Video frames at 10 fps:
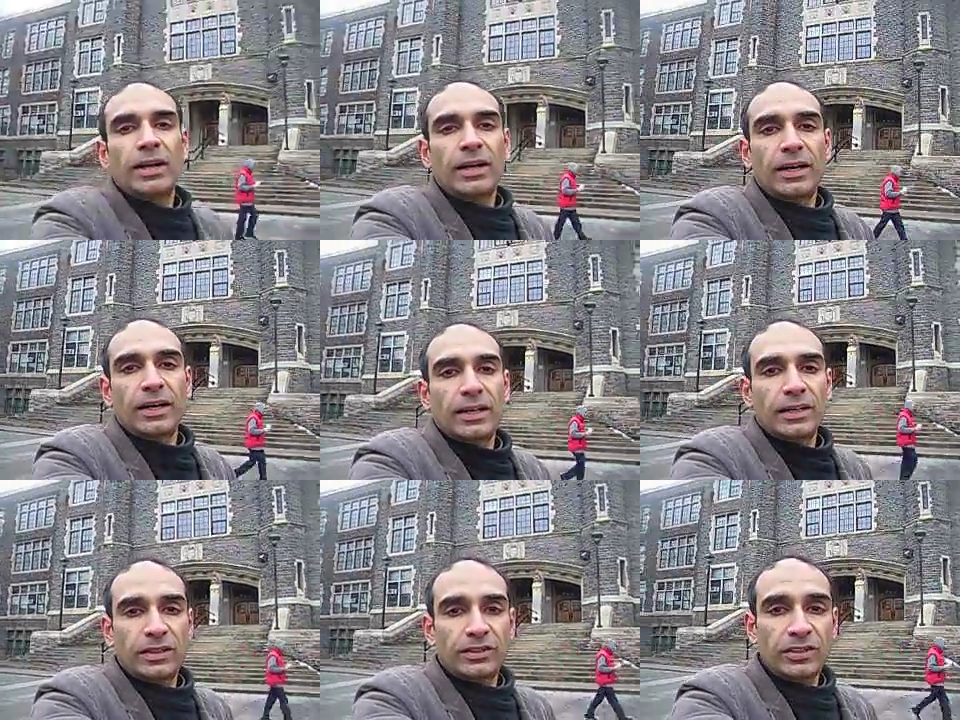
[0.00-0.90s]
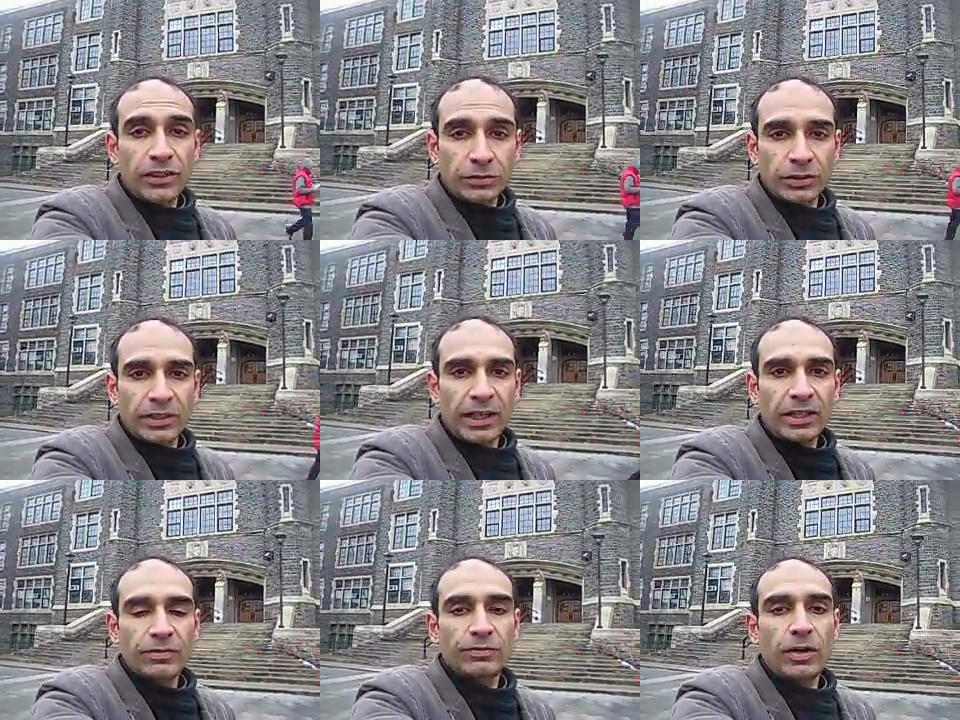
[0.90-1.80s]
Uh, Central
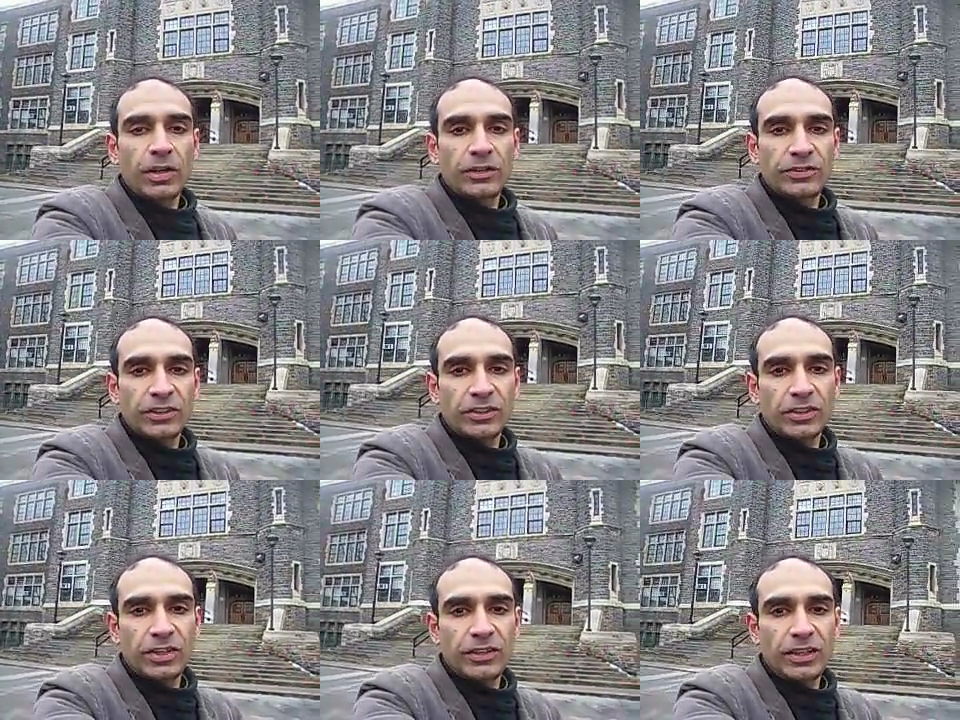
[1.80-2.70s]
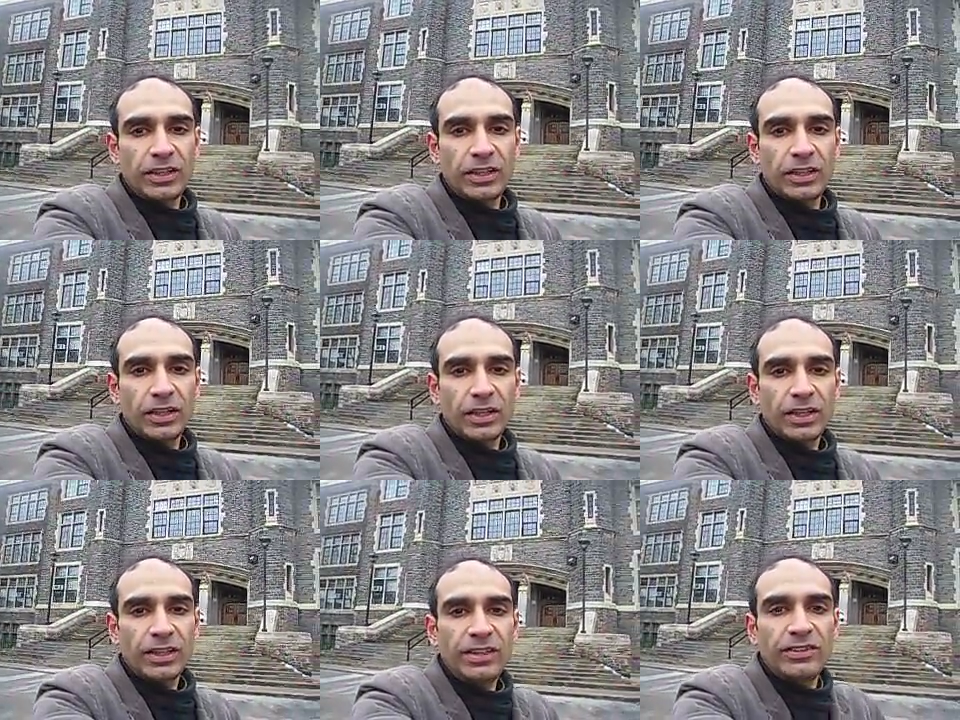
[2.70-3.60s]
Tech falls just on the
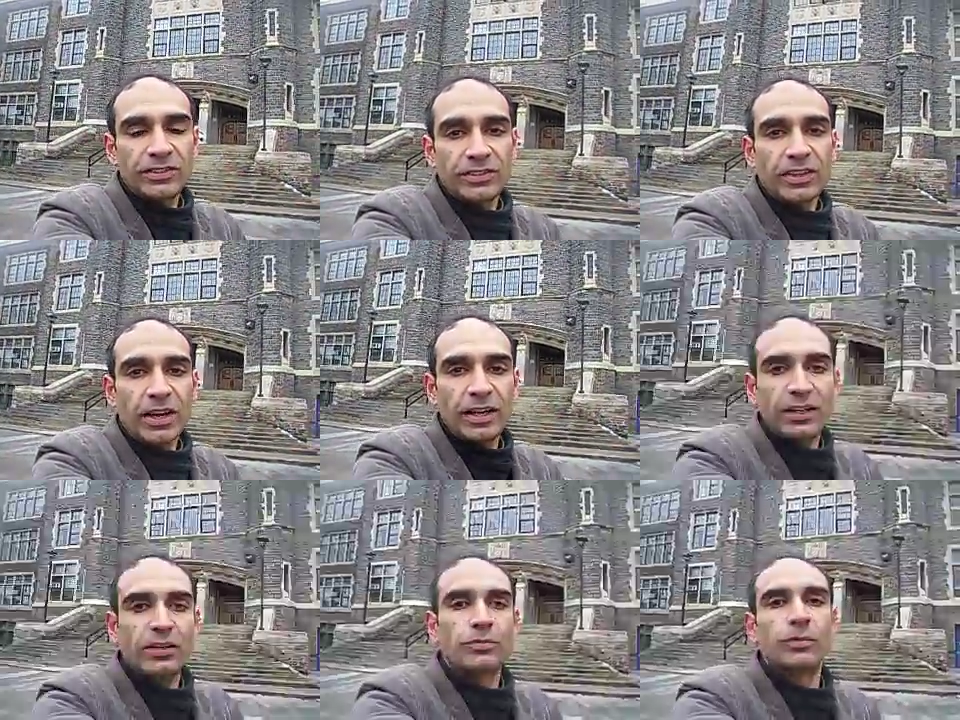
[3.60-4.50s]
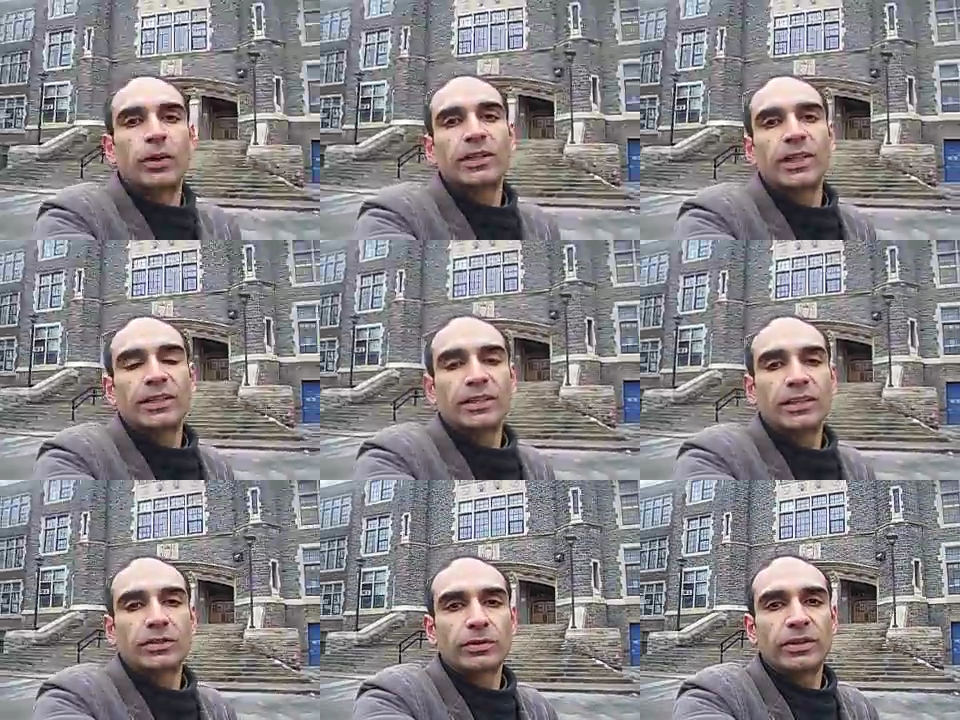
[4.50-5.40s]
east side of Ward
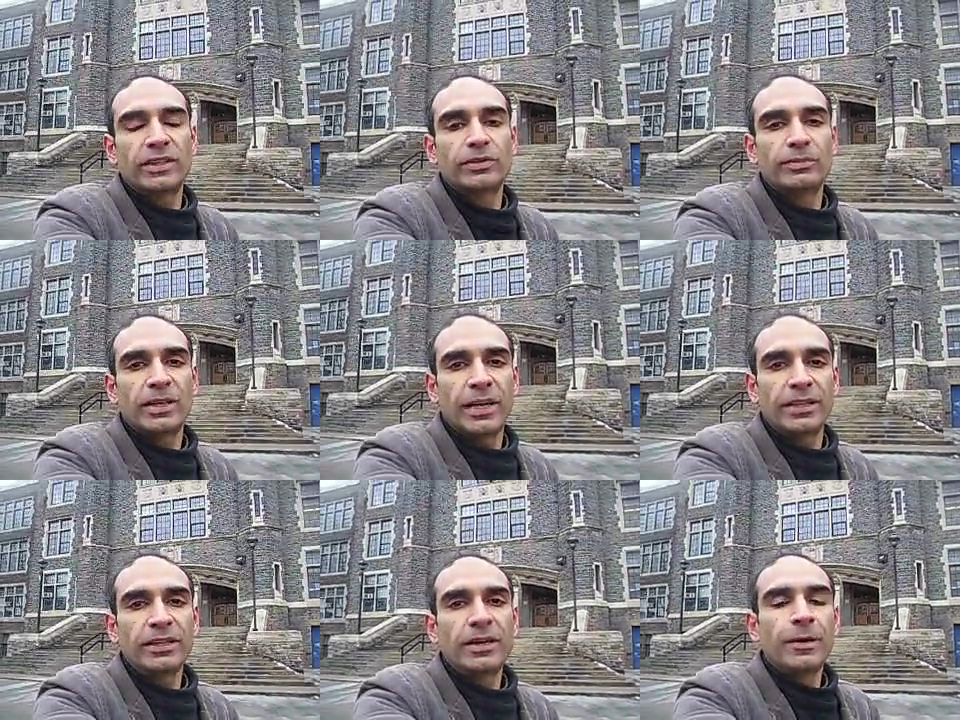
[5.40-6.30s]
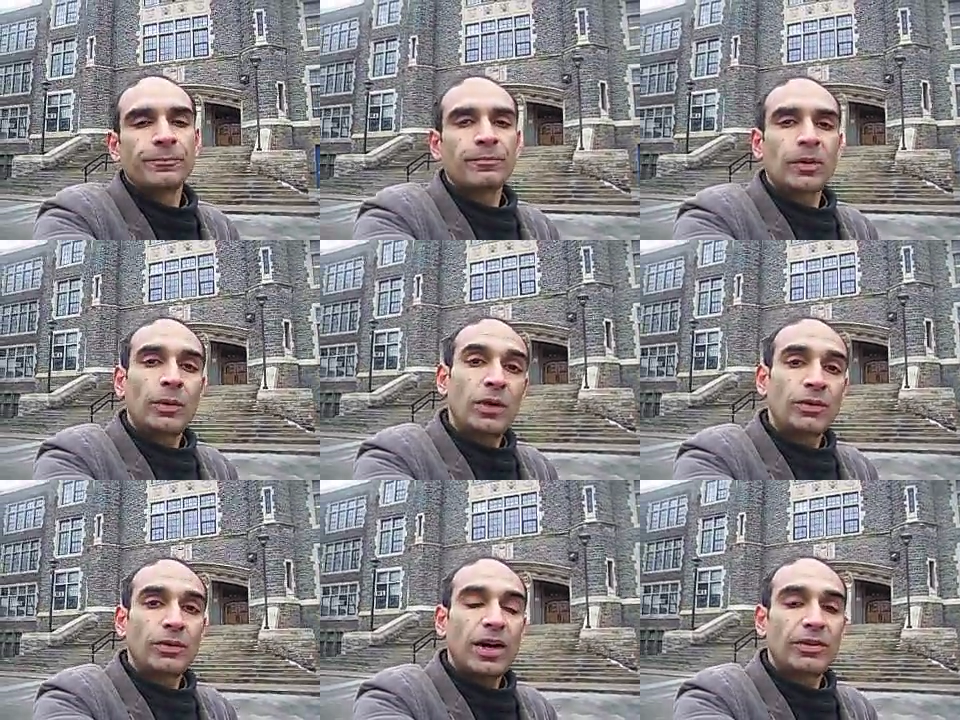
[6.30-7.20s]
19, Trinity Spadina. We
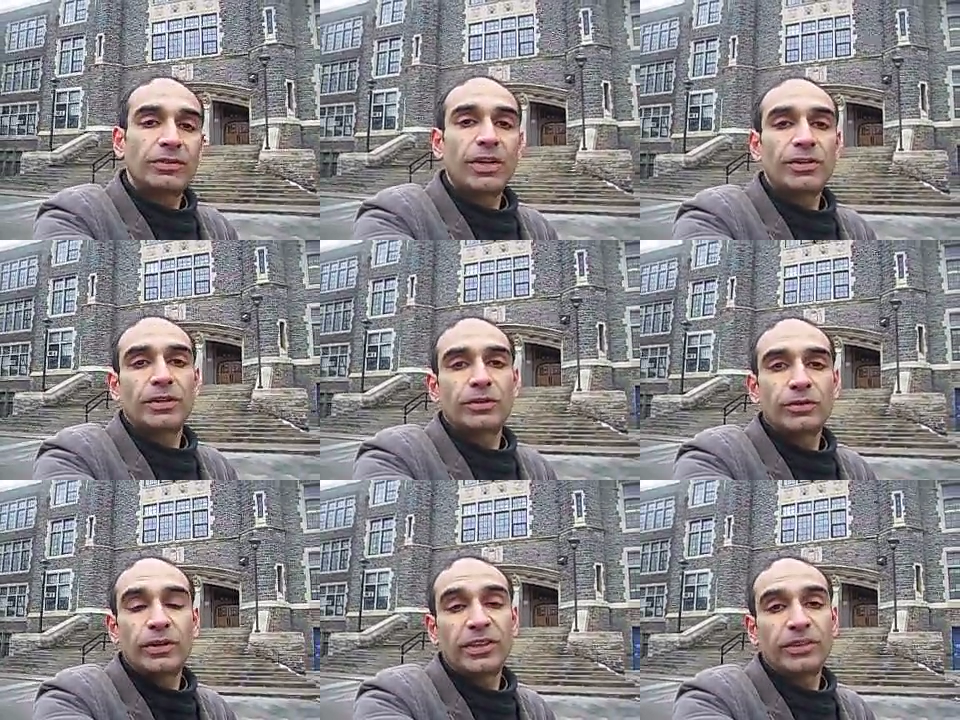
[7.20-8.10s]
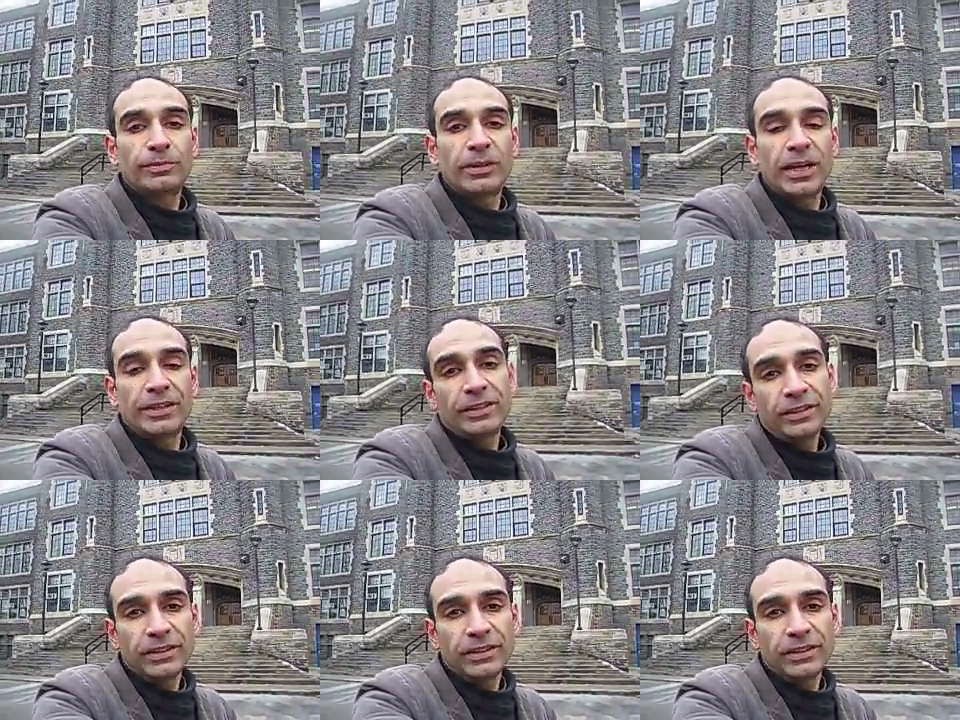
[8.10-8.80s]
also have another Trinity Spadina,